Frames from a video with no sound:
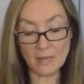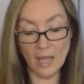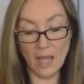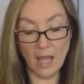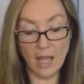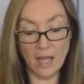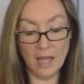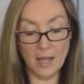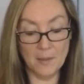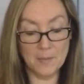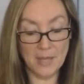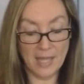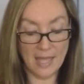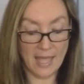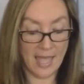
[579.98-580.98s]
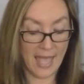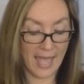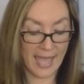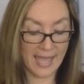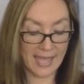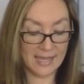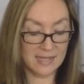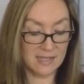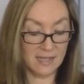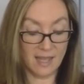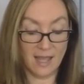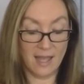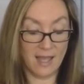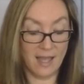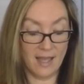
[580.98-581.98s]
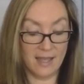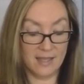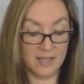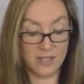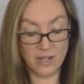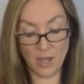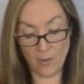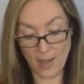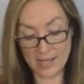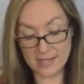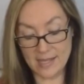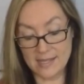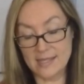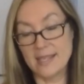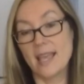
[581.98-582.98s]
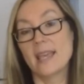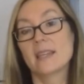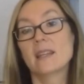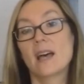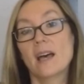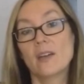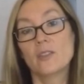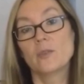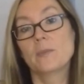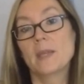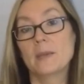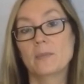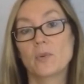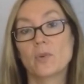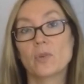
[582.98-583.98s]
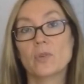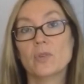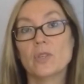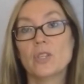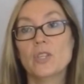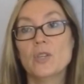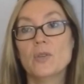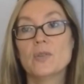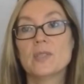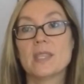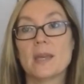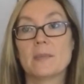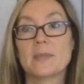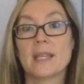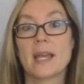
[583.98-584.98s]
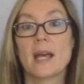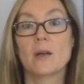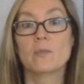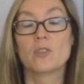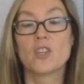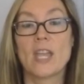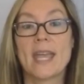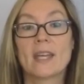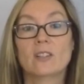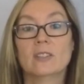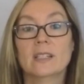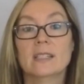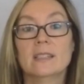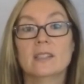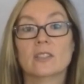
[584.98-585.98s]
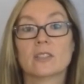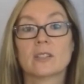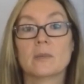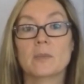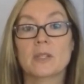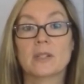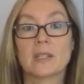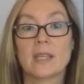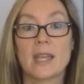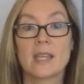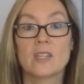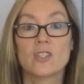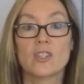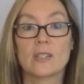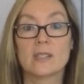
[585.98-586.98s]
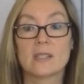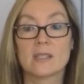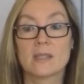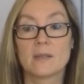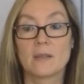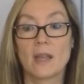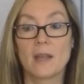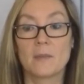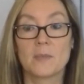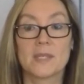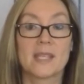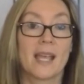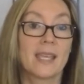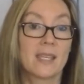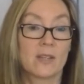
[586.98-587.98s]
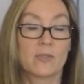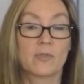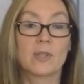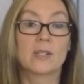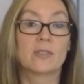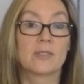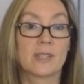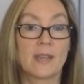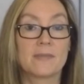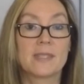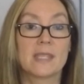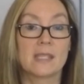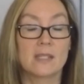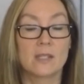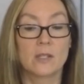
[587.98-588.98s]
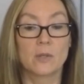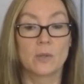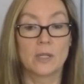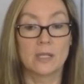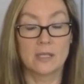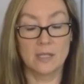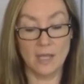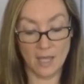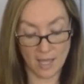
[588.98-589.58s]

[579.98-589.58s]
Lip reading: And as I said, other people use them to help channel in their communications. Psychic readers I've seen do it.